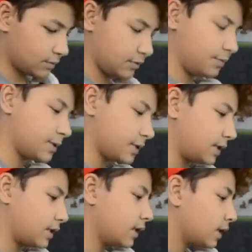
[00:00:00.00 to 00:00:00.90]
oopsie.
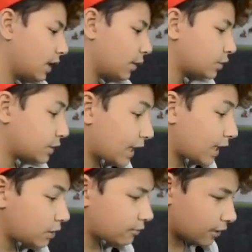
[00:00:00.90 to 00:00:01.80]
What you can
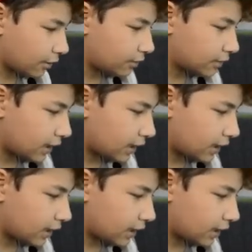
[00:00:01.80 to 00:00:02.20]
do it though,